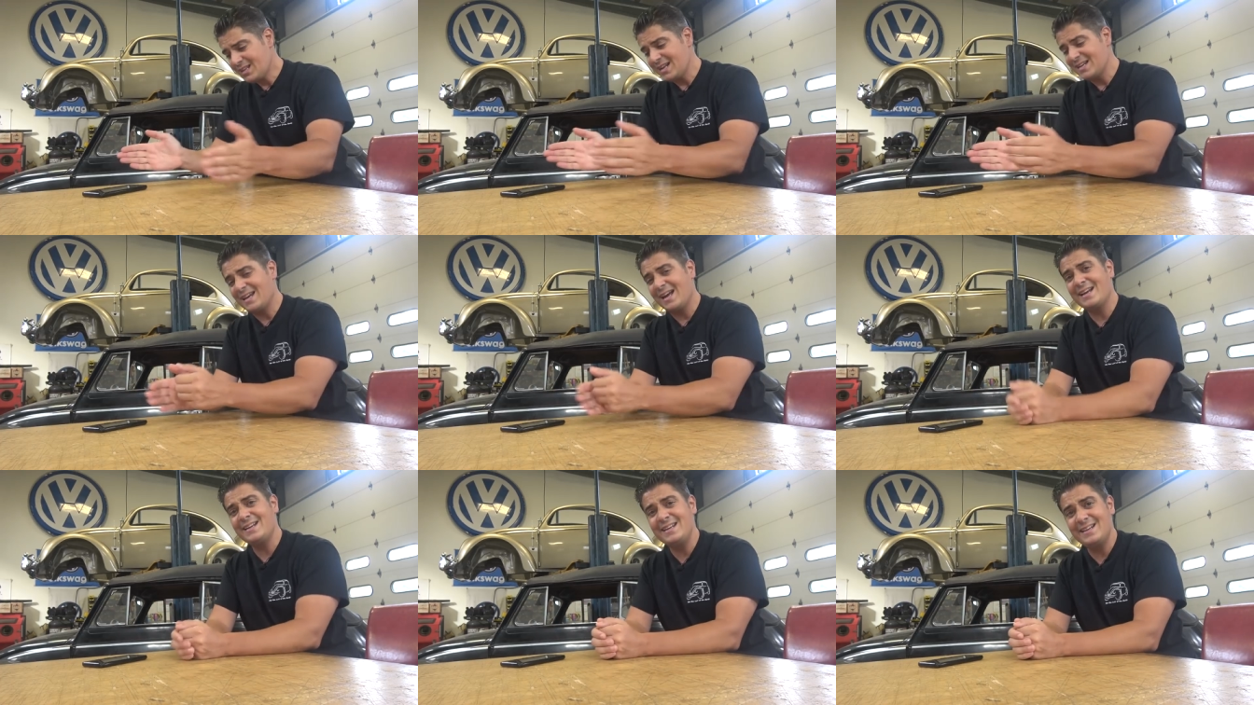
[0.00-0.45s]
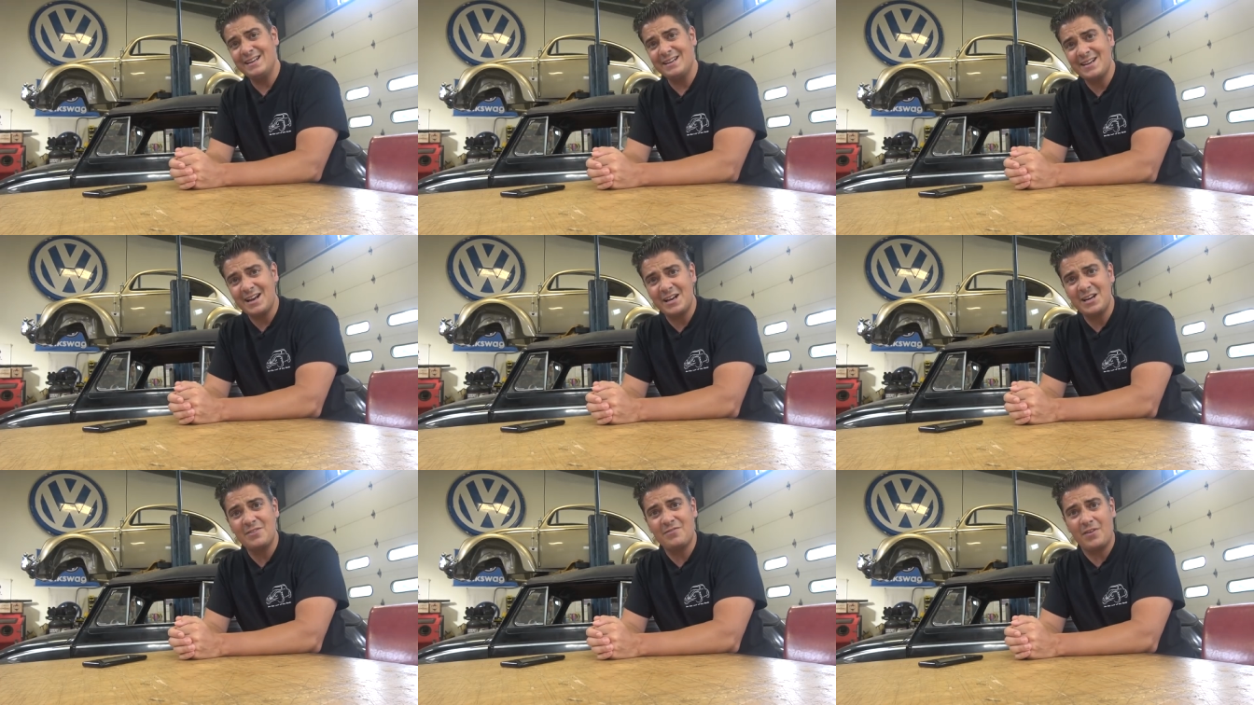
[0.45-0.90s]
90 to
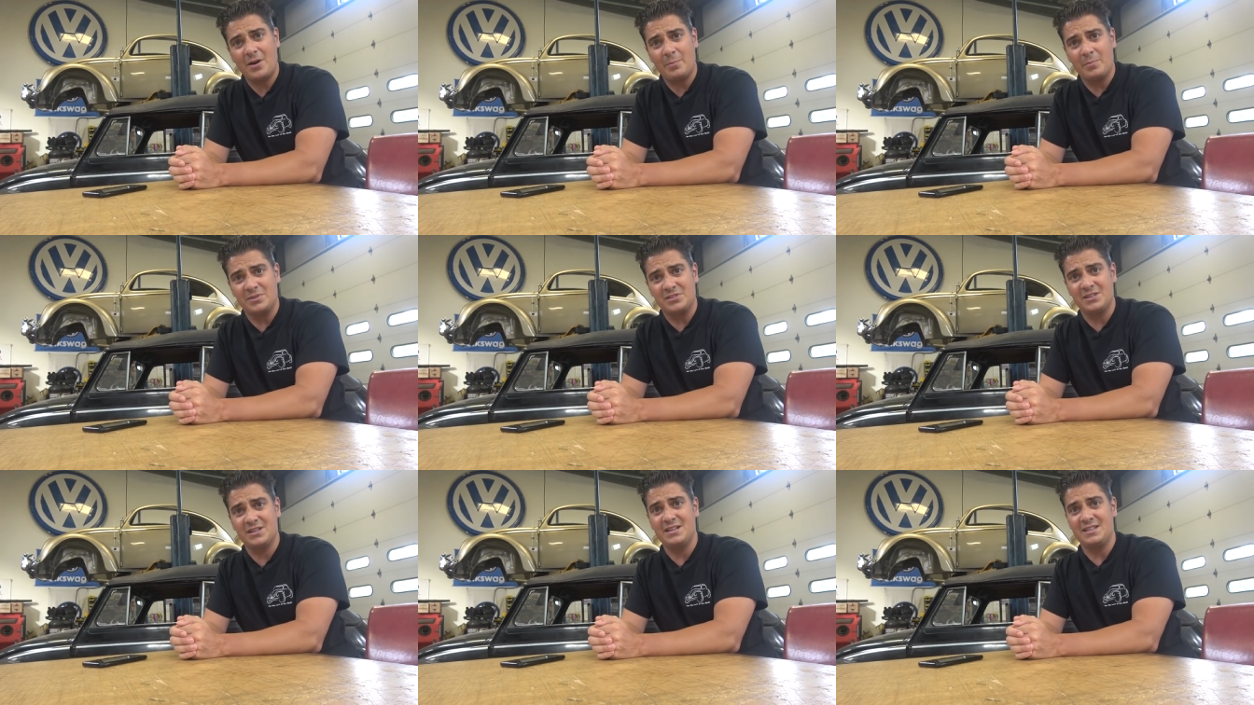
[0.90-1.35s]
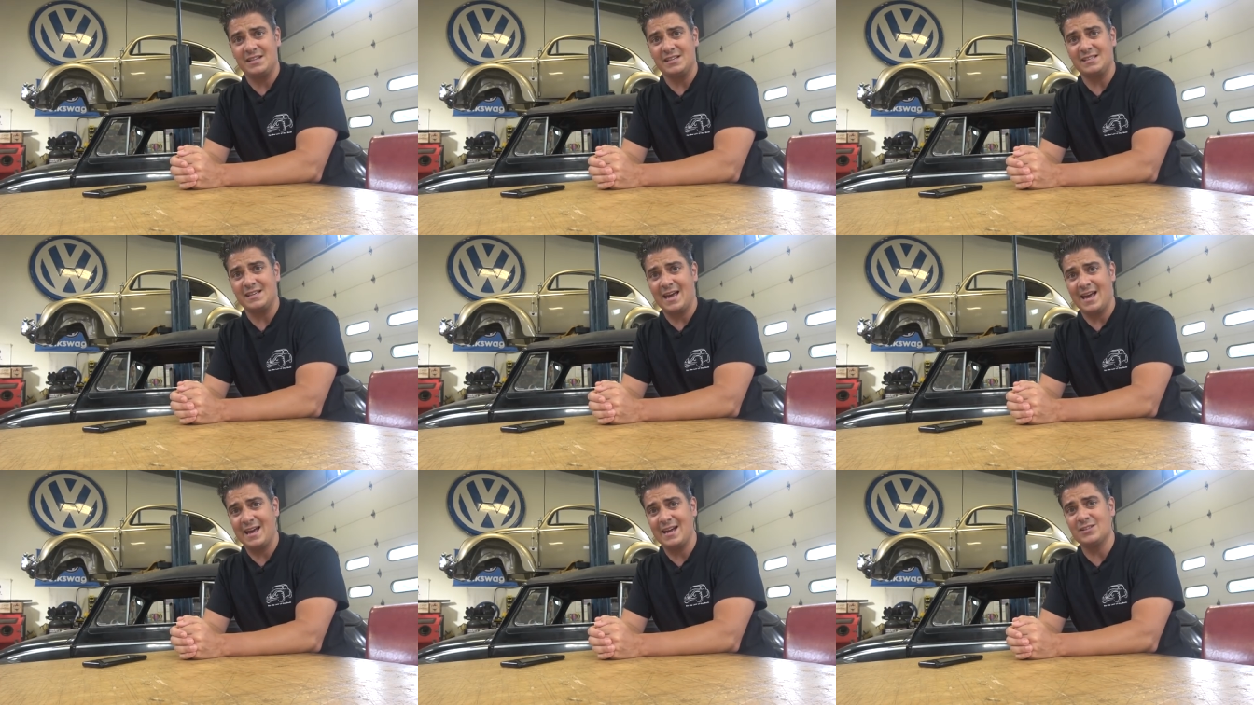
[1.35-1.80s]
95% of
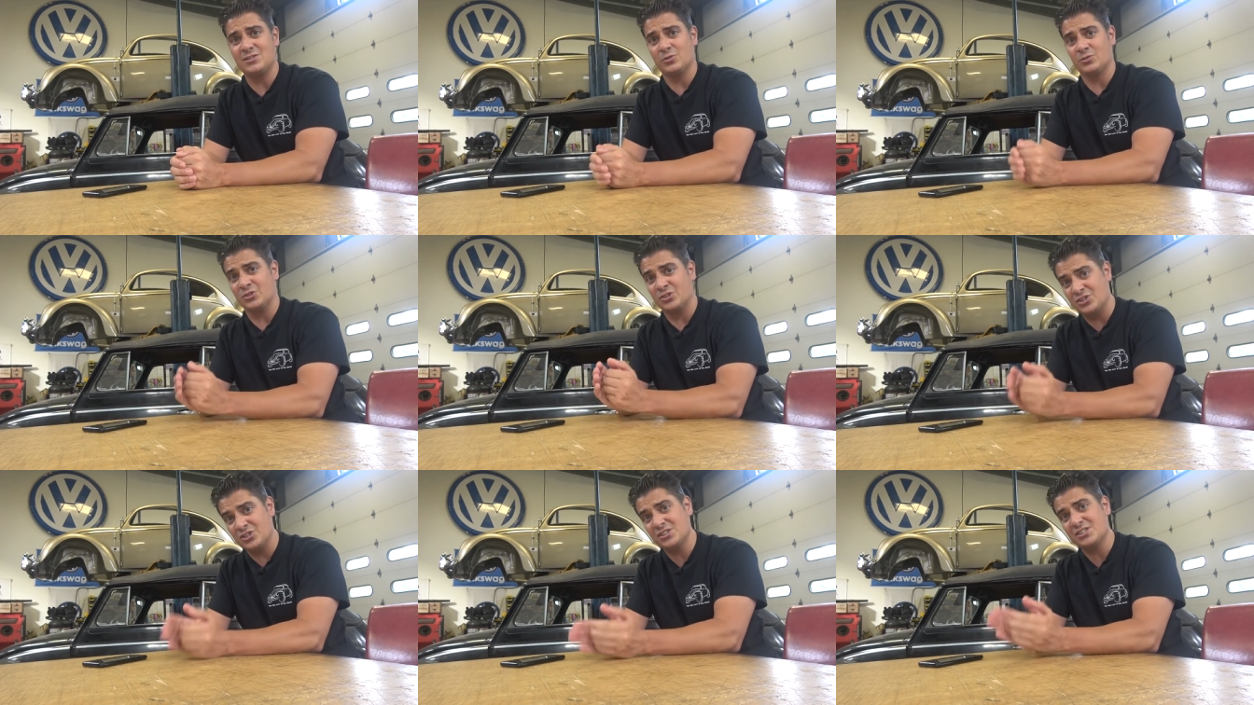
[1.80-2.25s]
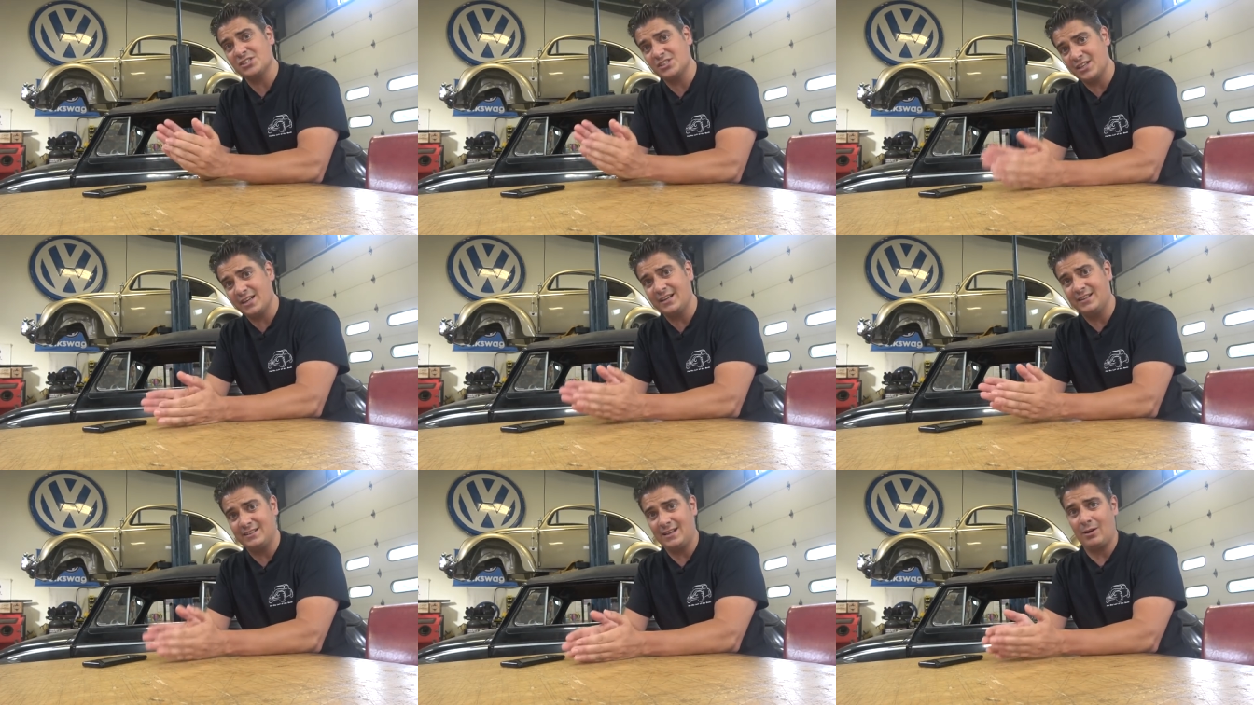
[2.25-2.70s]
these ads are just
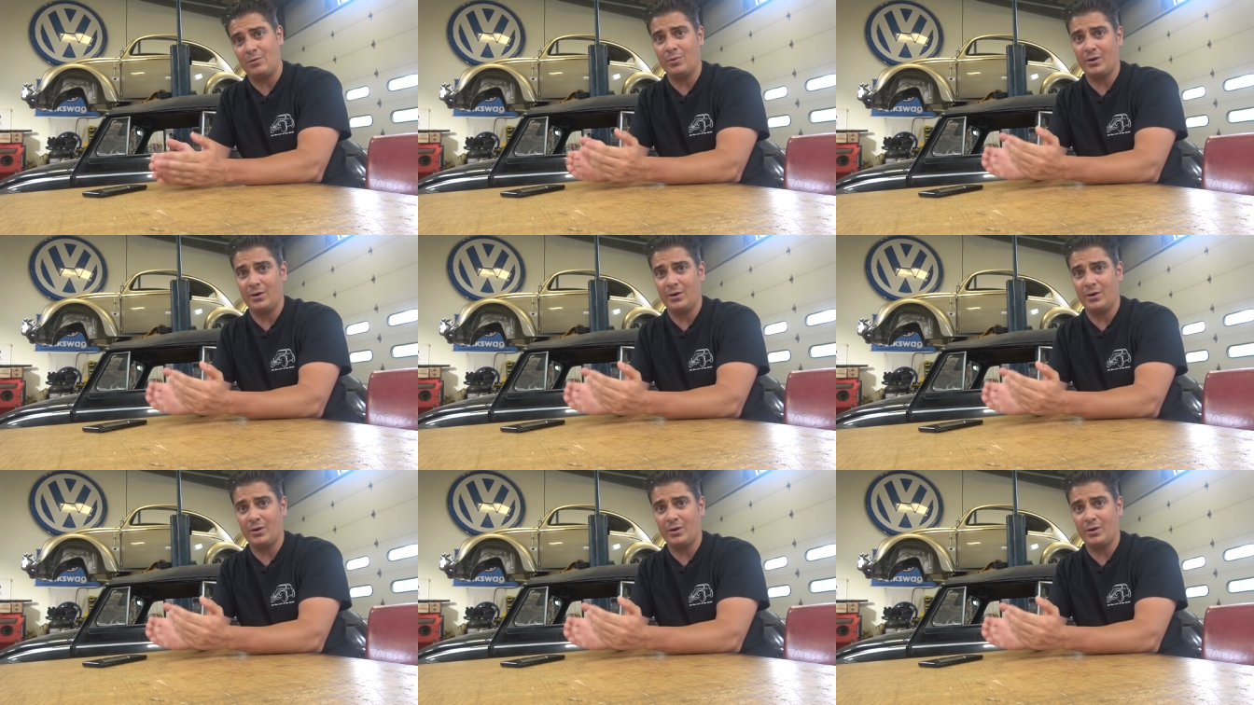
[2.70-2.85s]
like that,